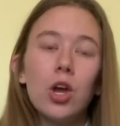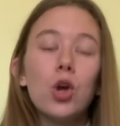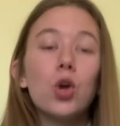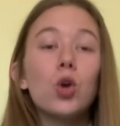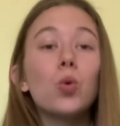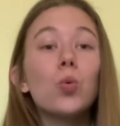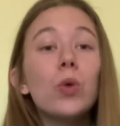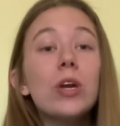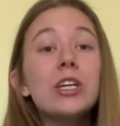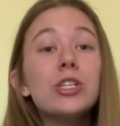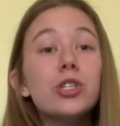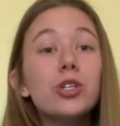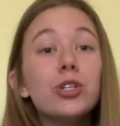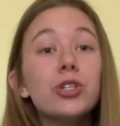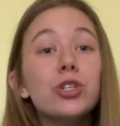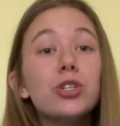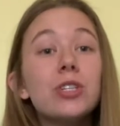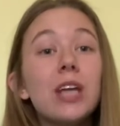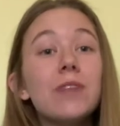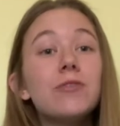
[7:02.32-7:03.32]

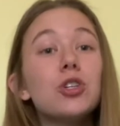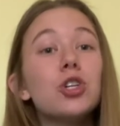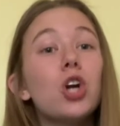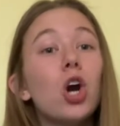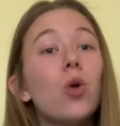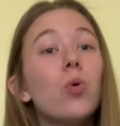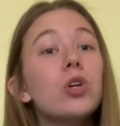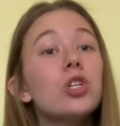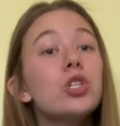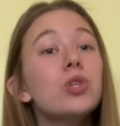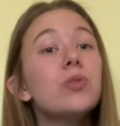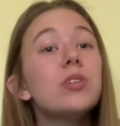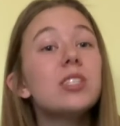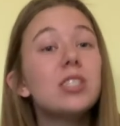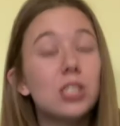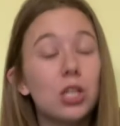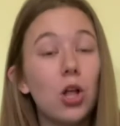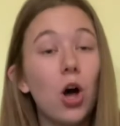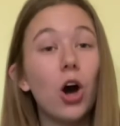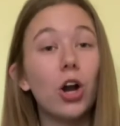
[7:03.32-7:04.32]
researchers have to go into a
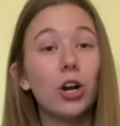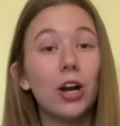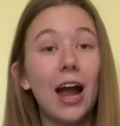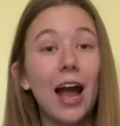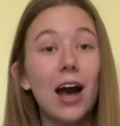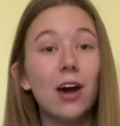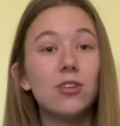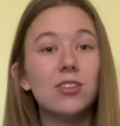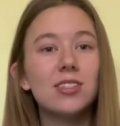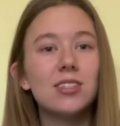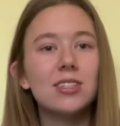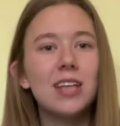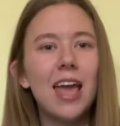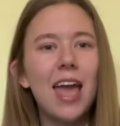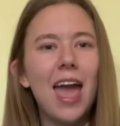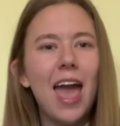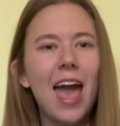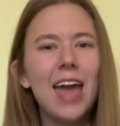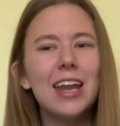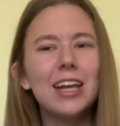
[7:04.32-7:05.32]
slaughterhouse
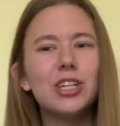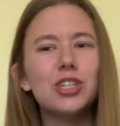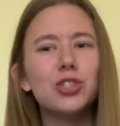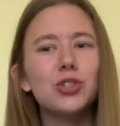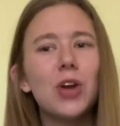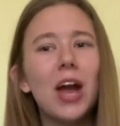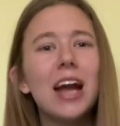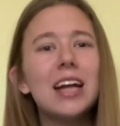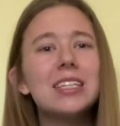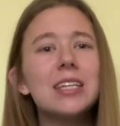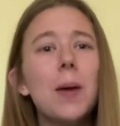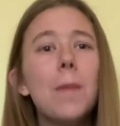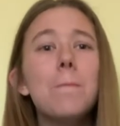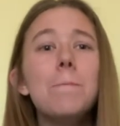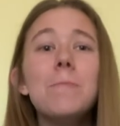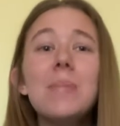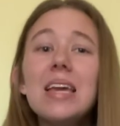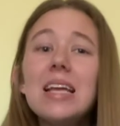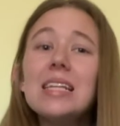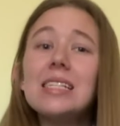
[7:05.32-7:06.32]
and extract a
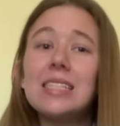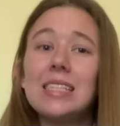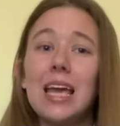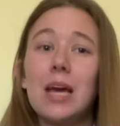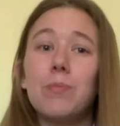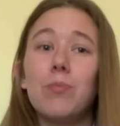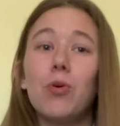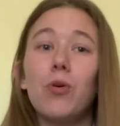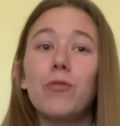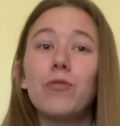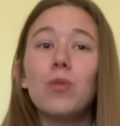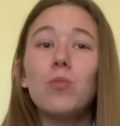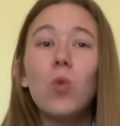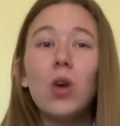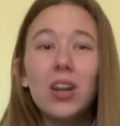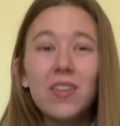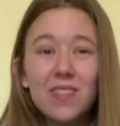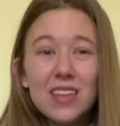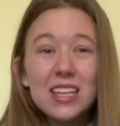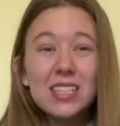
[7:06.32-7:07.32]
meat sample from one
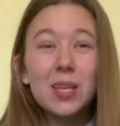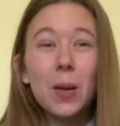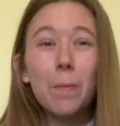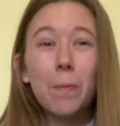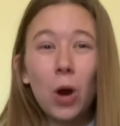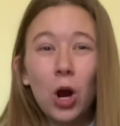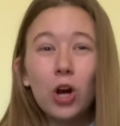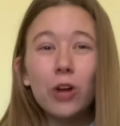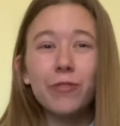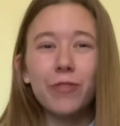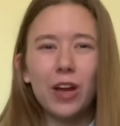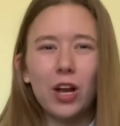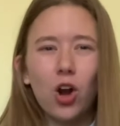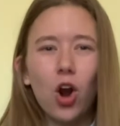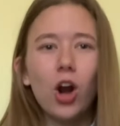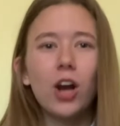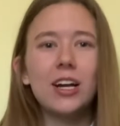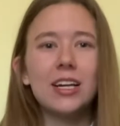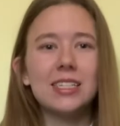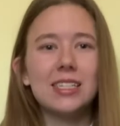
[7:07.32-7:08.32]
of these perfect
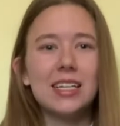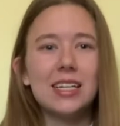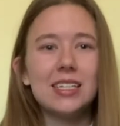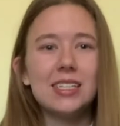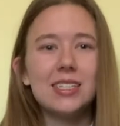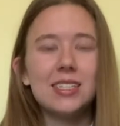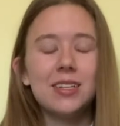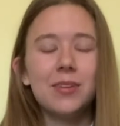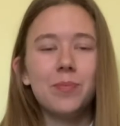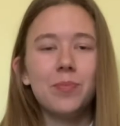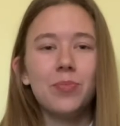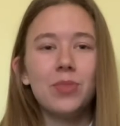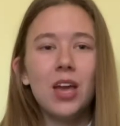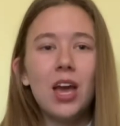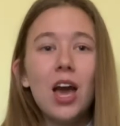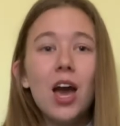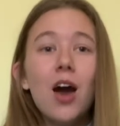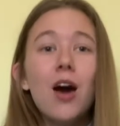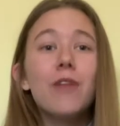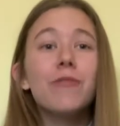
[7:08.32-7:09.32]
carcasses.
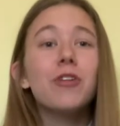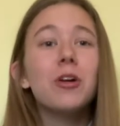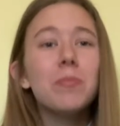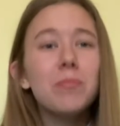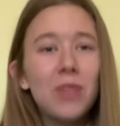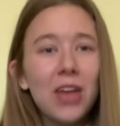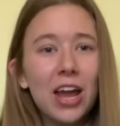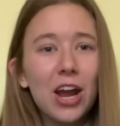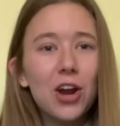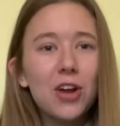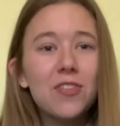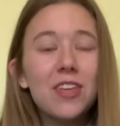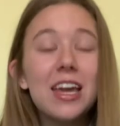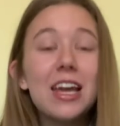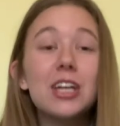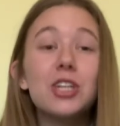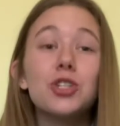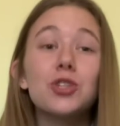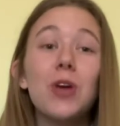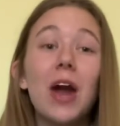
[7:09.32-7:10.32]
From there, they
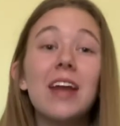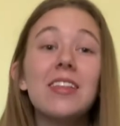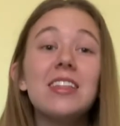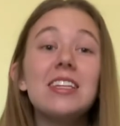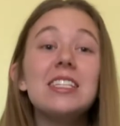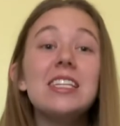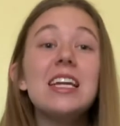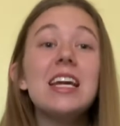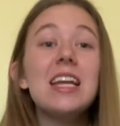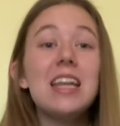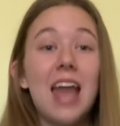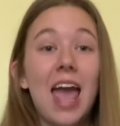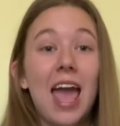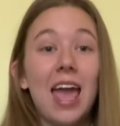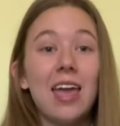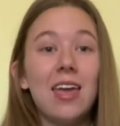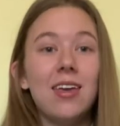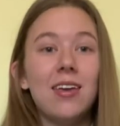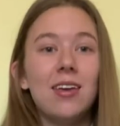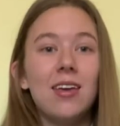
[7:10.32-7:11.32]
extract the
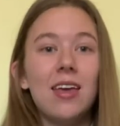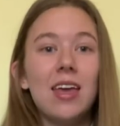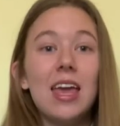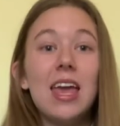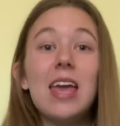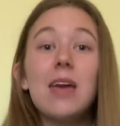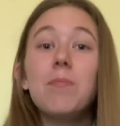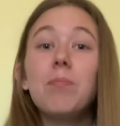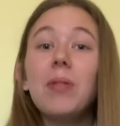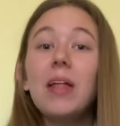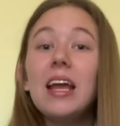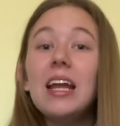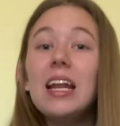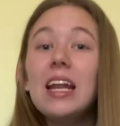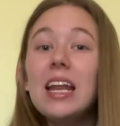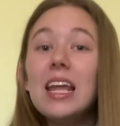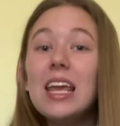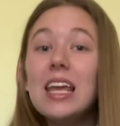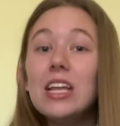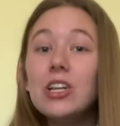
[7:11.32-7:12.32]
DNA, implant
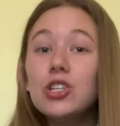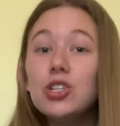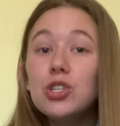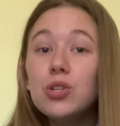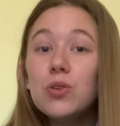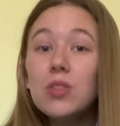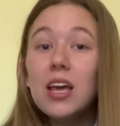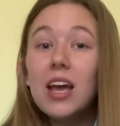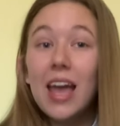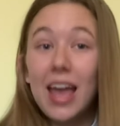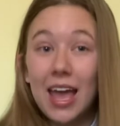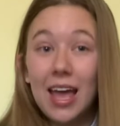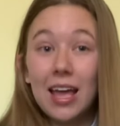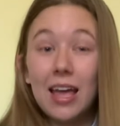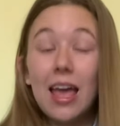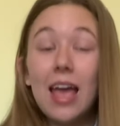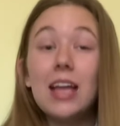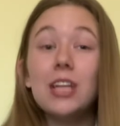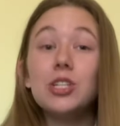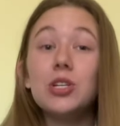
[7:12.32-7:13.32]
it into
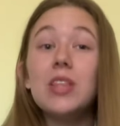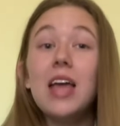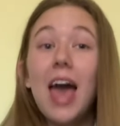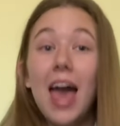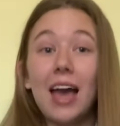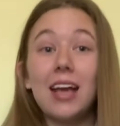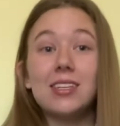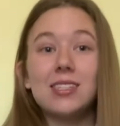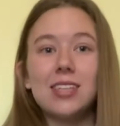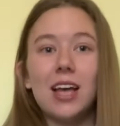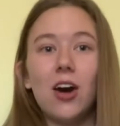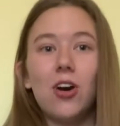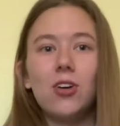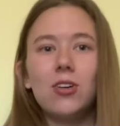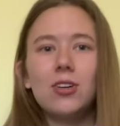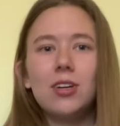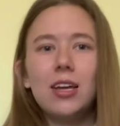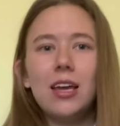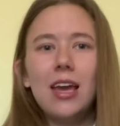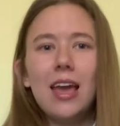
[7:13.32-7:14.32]
the egg cell,
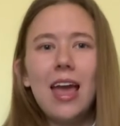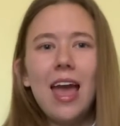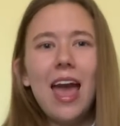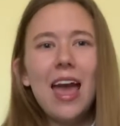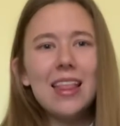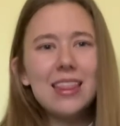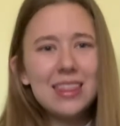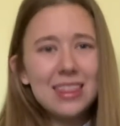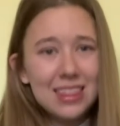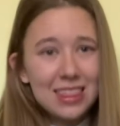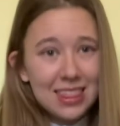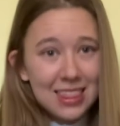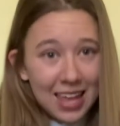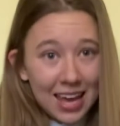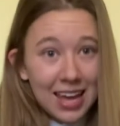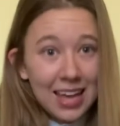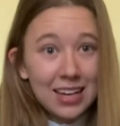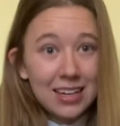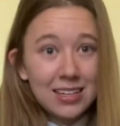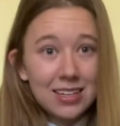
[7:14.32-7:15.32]
and
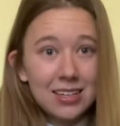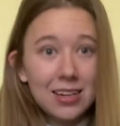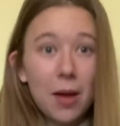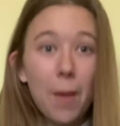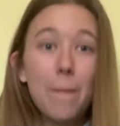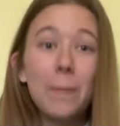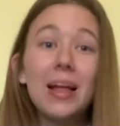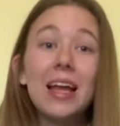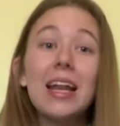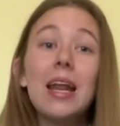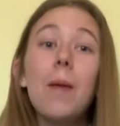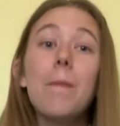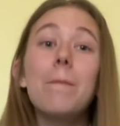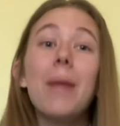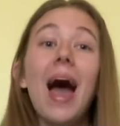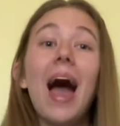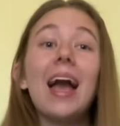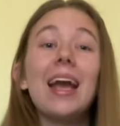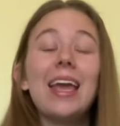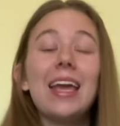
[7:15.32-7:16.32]
then plant it
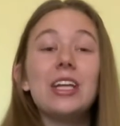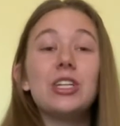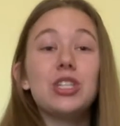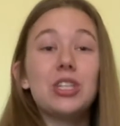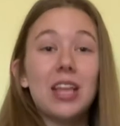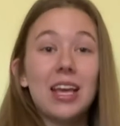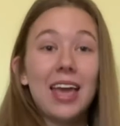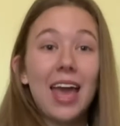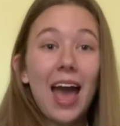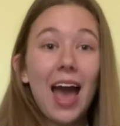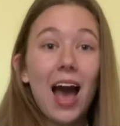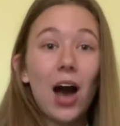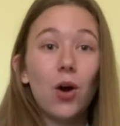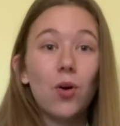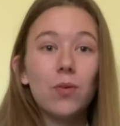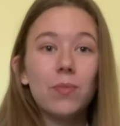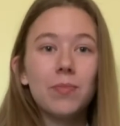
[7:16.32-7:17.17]
back into the cow.